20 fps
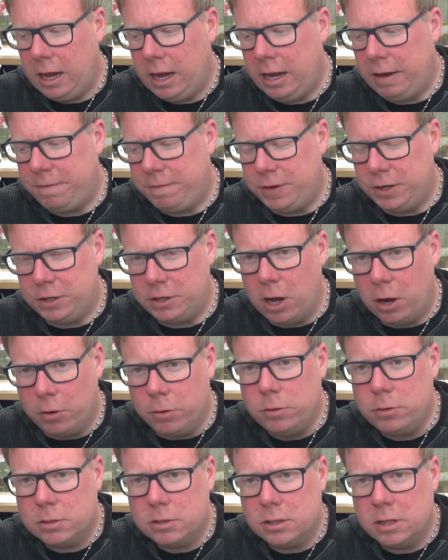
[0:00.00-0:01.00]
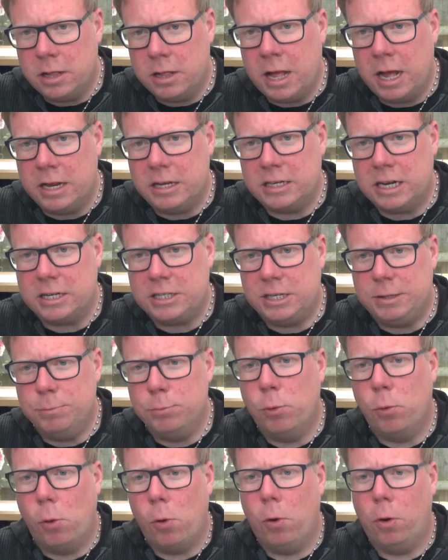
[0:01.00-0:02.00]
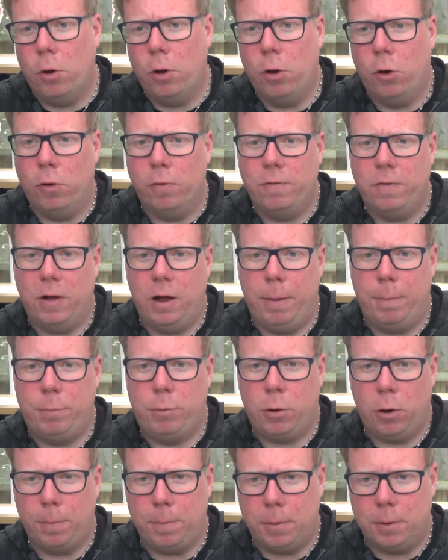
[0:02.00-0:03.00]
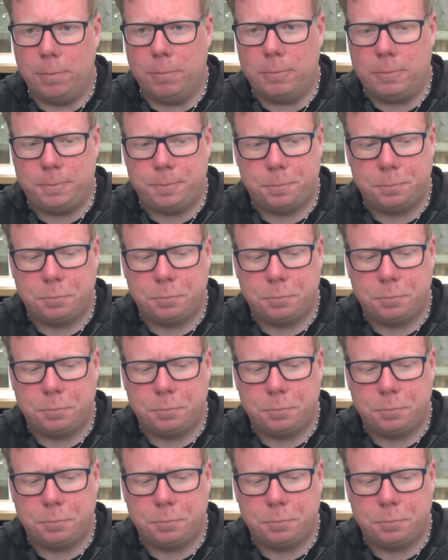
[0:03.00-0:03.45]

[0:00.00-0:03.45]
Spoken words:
If you don't, then that is actually more of a problem.